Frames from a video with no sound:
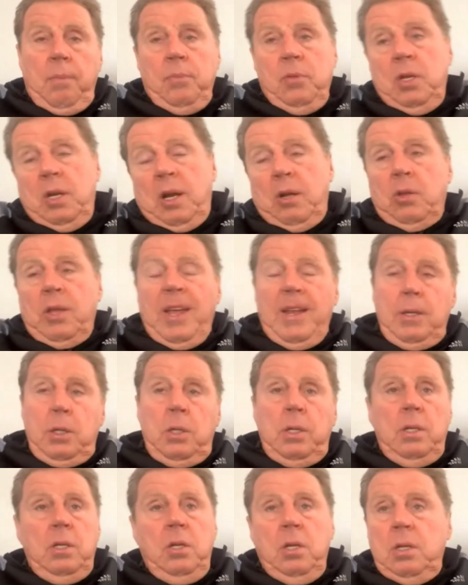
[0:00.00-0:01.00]

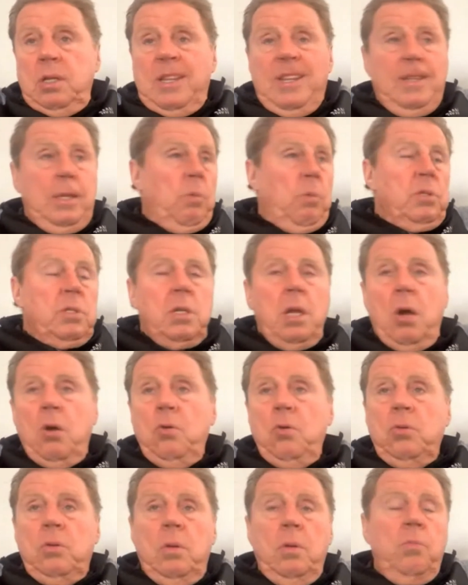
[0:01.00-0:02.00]
There was
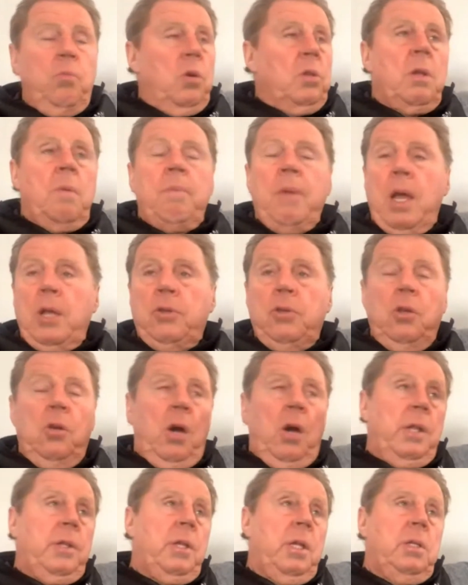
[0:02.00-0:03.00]
no. What the Man
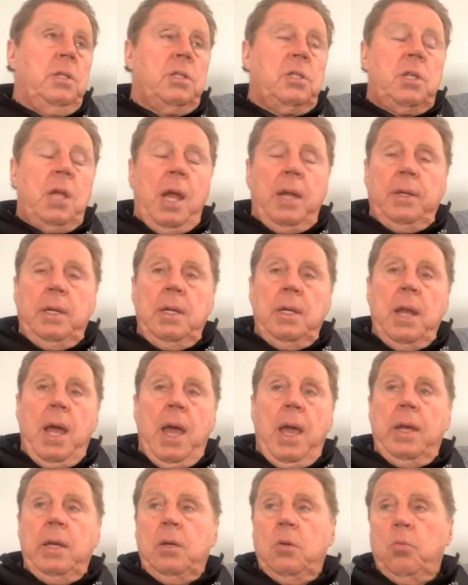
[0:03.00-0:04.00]
United didn't stand in
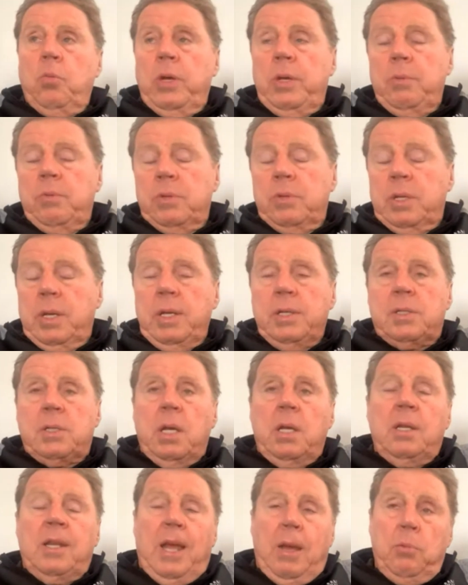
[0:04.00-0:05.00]
that end, and we were in this
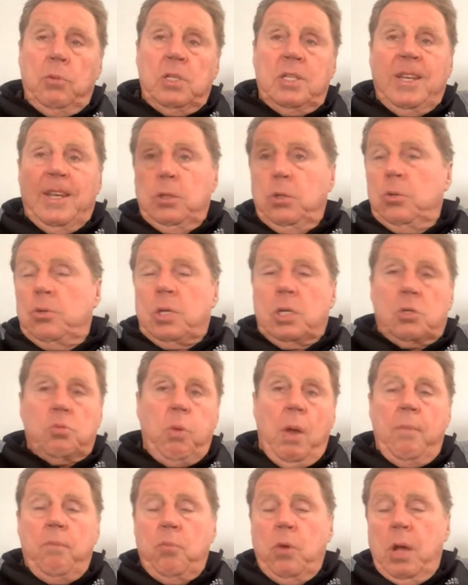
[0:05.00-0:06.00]
end. You just
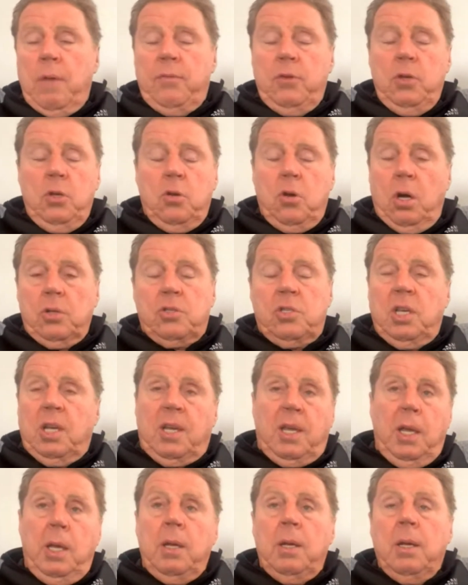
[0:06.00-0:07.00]
went wherever you got a
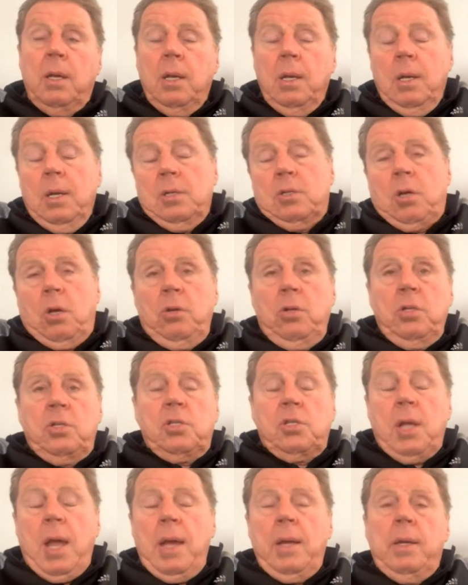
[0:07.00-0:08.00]
ticket. So you'd
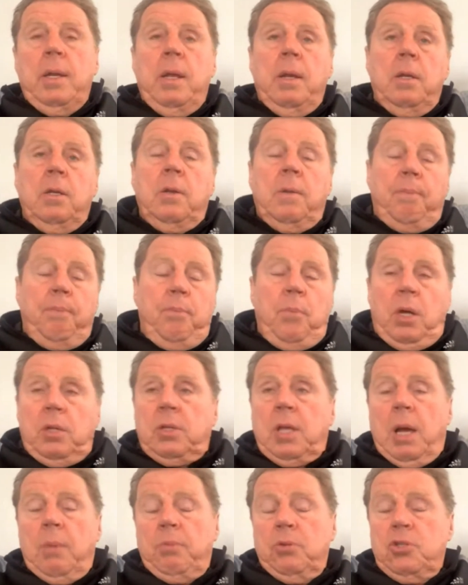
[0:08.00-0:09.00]
stand there, and my
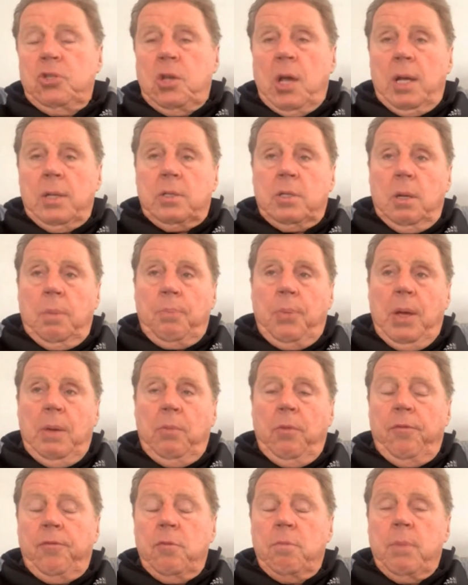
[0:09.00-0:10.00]
dad would chat to the
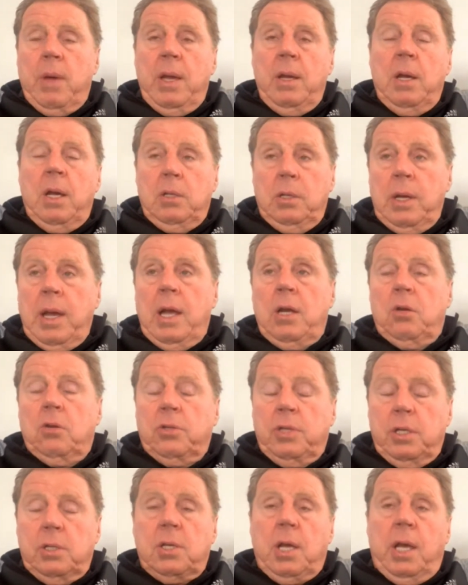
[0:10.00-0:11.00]
people from. How
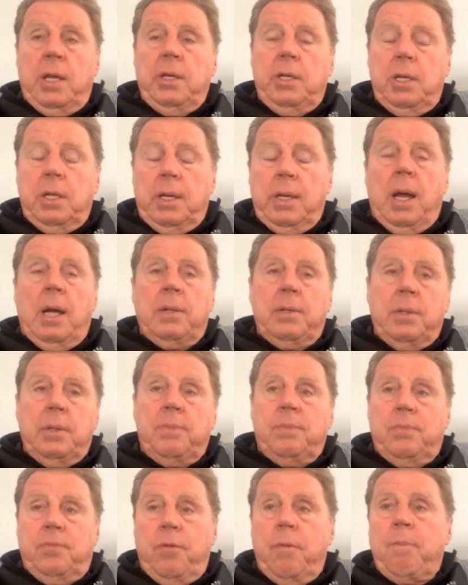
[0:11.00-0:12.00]
long did it take you to get
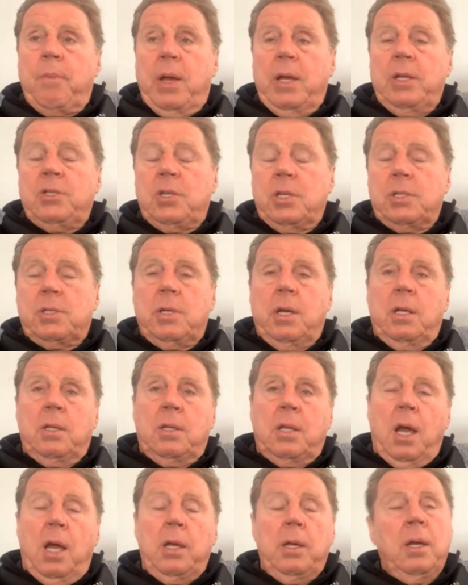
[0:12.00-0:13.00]
from Manchester a
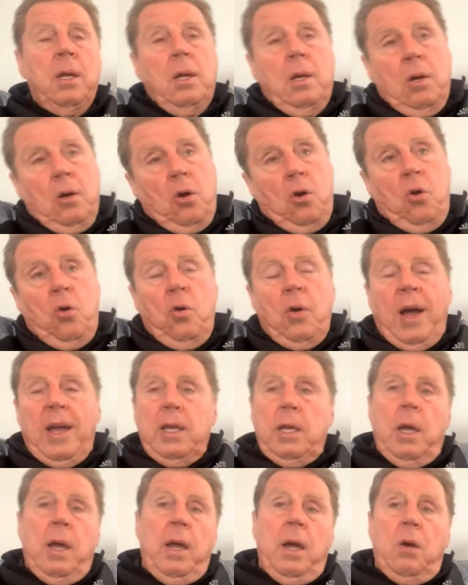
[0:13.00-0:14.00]
day?
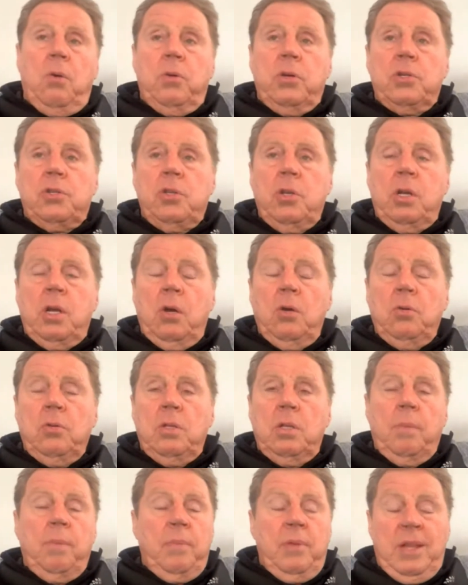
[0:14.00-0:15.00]
8 hours.
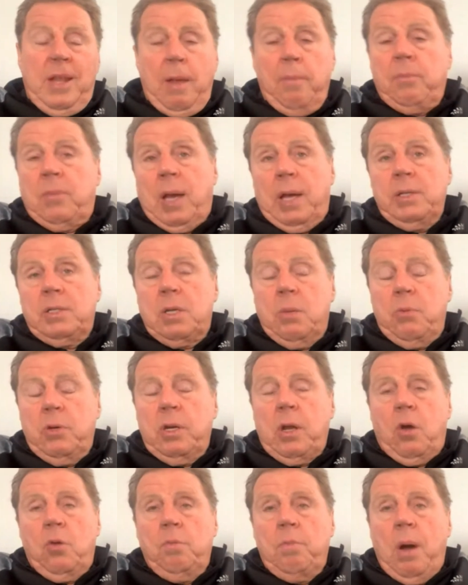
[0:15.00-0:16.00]
In them days there were
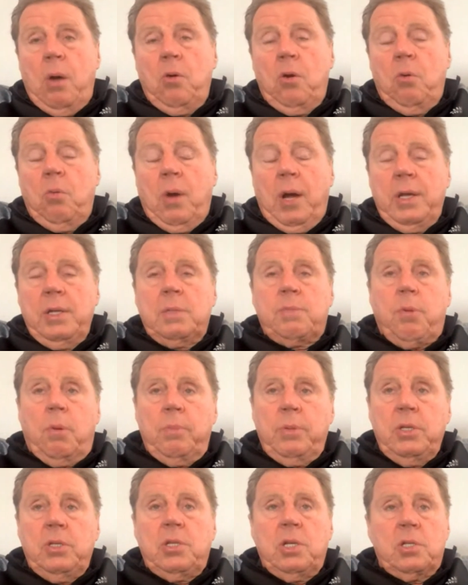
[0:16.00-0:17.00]
no motorways,
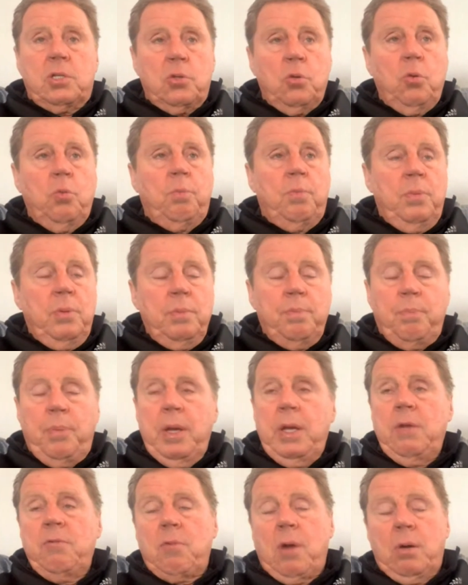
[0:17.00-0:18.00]
probably just all
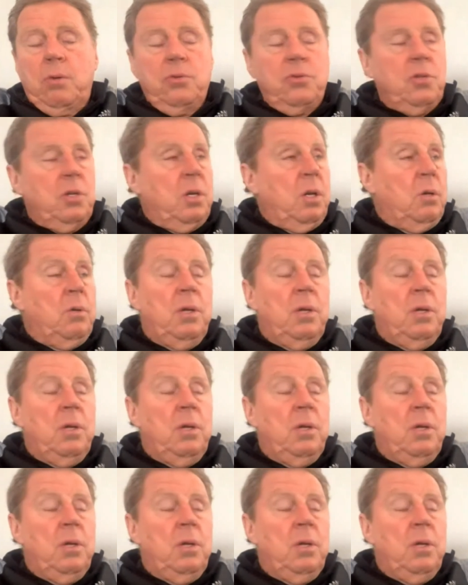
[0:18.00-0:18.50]
B roads.